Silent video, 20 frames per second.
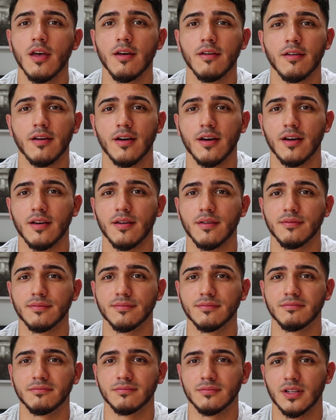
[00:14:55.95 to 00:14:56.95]
Uh,
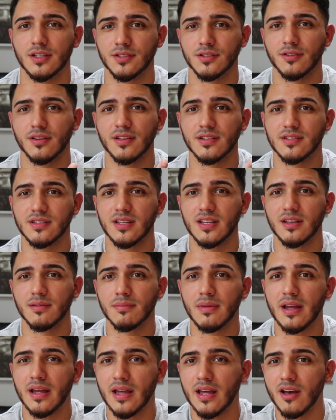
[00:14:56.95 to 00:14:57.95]
as you can see,
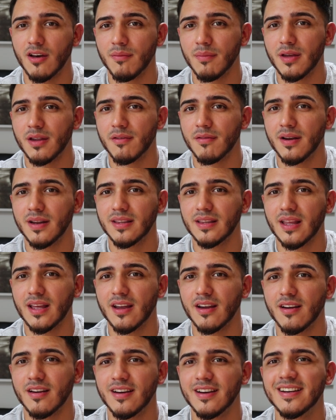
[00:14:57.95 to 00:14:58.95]
my helmet right there.